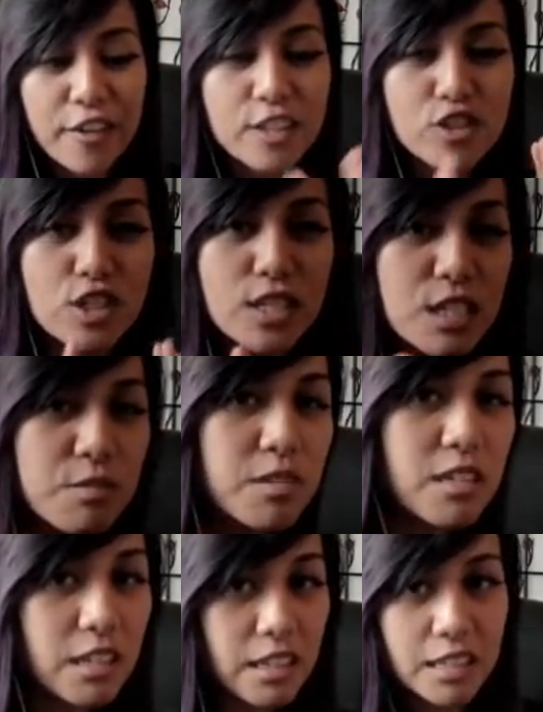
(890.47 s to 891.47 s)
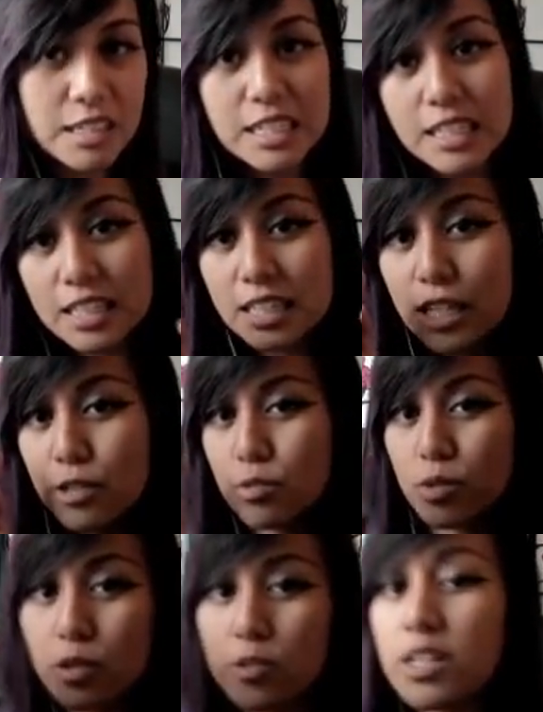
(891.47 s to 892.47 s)
if I just keep declaring
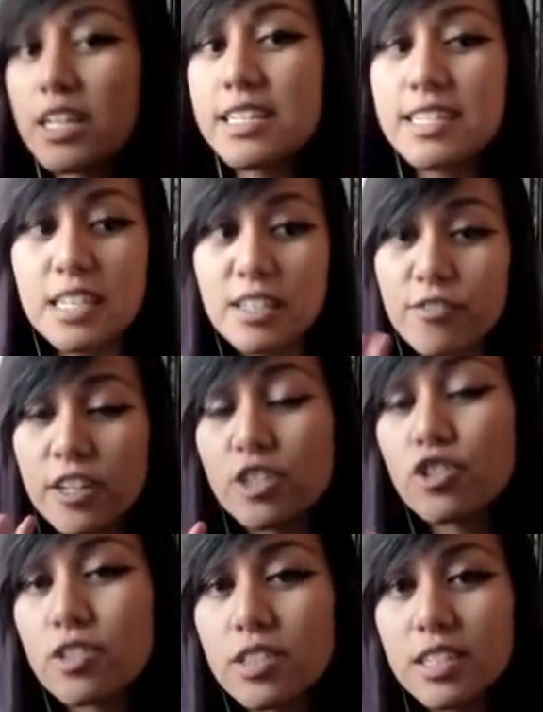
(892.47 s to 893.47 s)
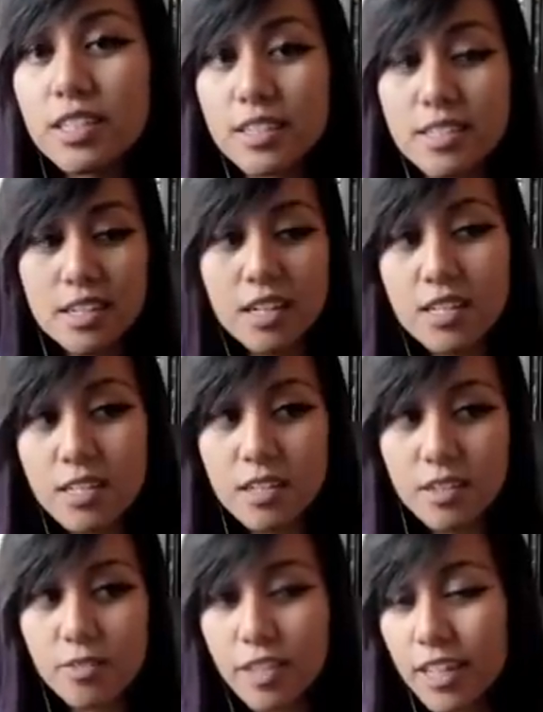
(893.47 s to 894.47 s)
things with grace, eventually this guy's
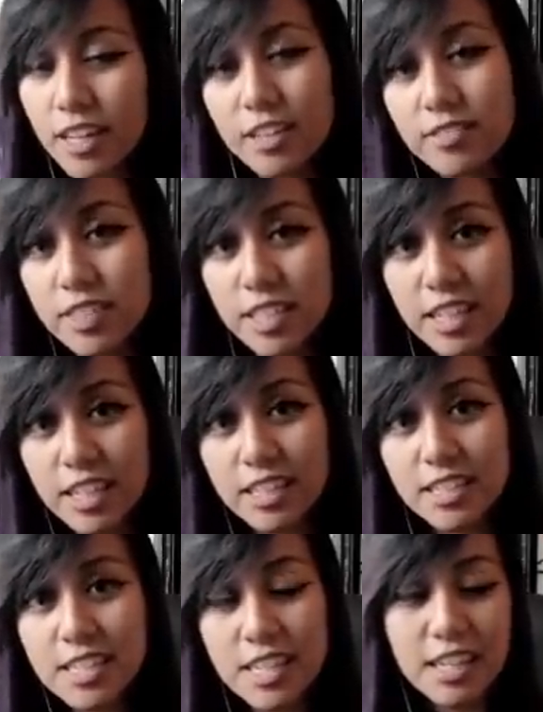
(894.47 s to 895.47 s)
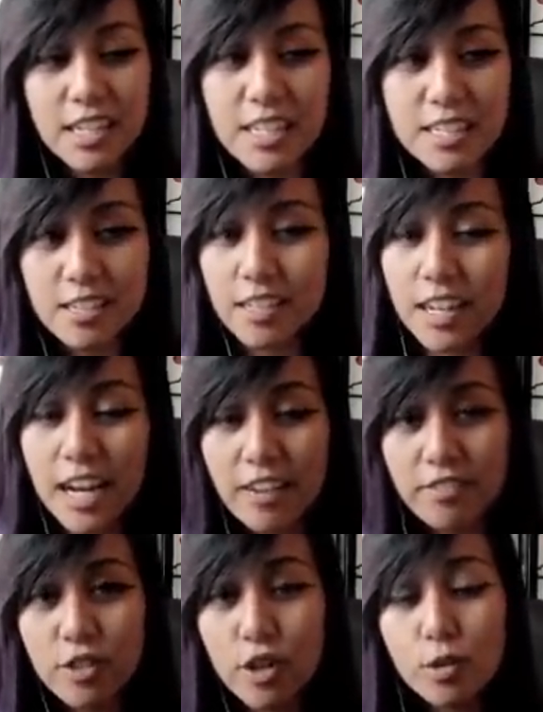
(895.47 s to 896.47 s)
gonna run out of negates, and he's gonna
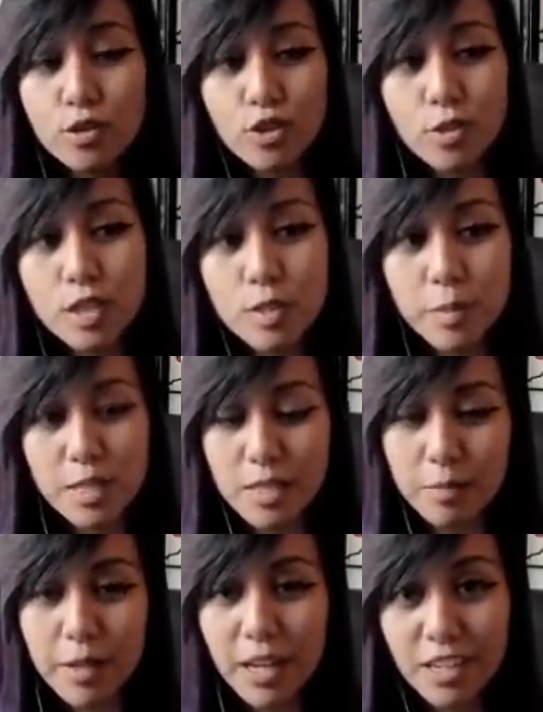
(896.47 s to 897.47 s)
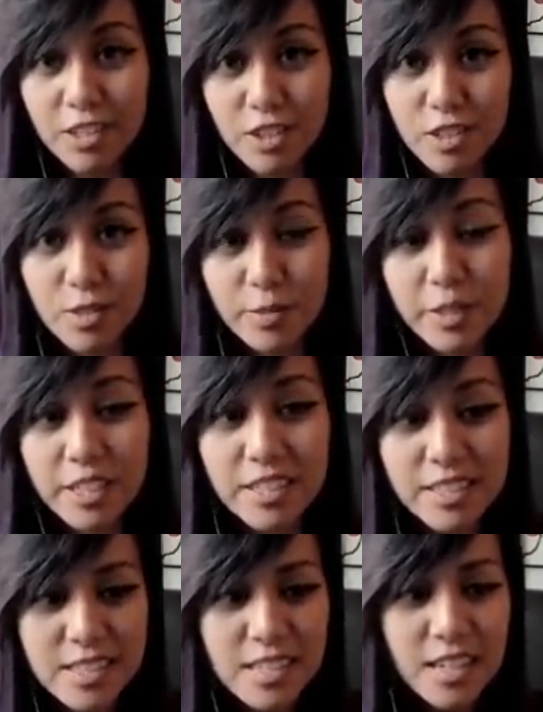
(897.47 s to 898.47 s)
have no choice but to banish his
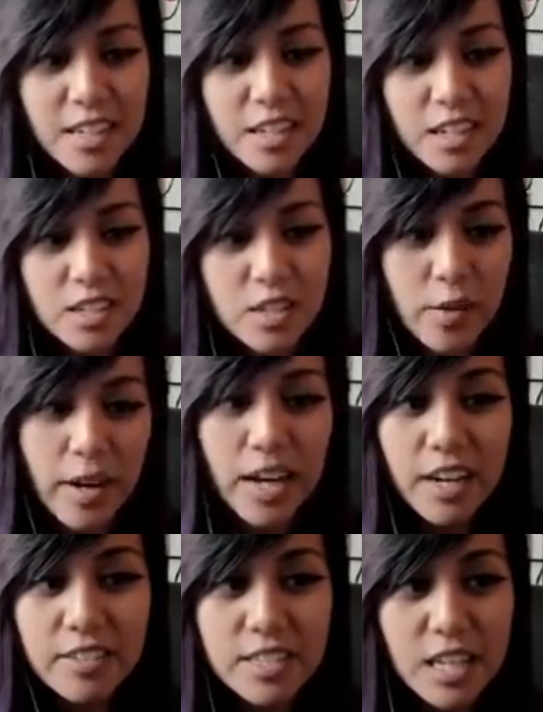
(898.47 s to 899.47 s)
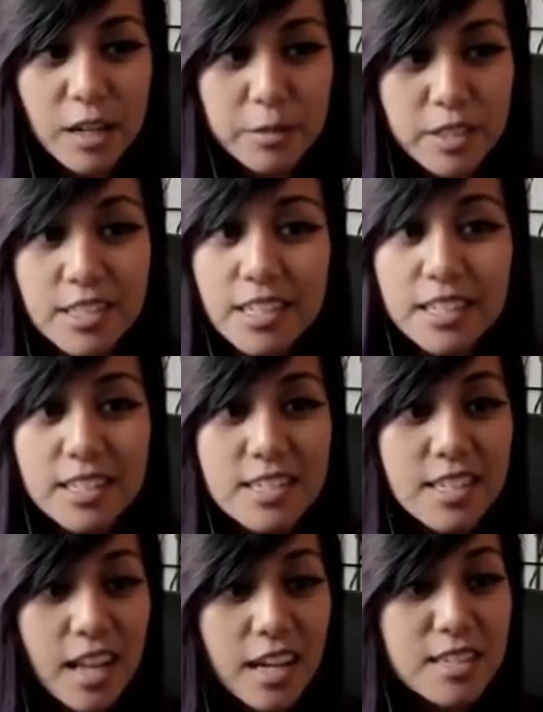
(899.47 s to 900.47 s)
Wiz. So I have a
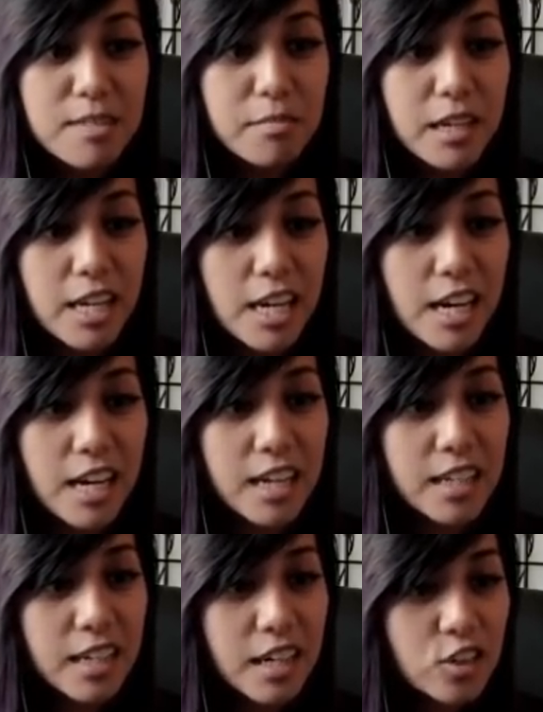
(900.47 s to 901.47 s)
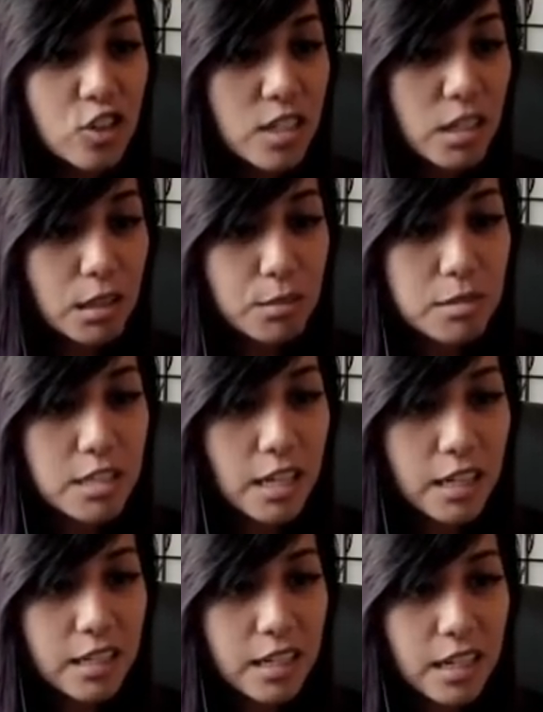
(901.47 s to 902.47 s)
simultaneous loss in my hand, I just end up
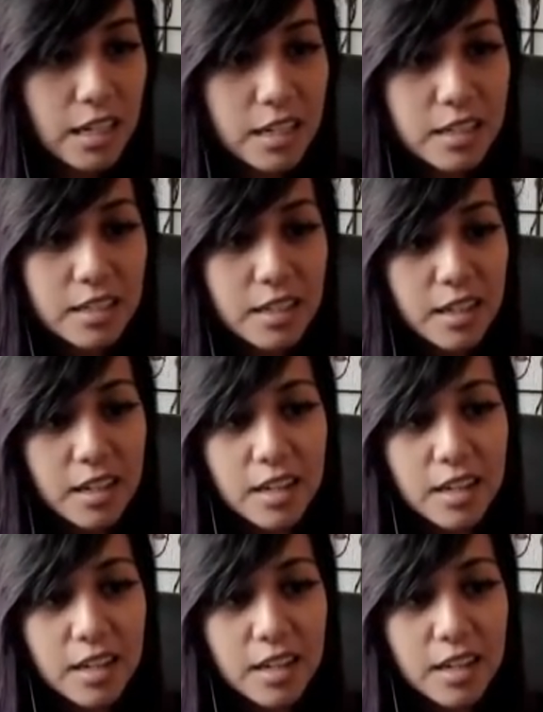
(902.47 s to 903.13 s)
setting it.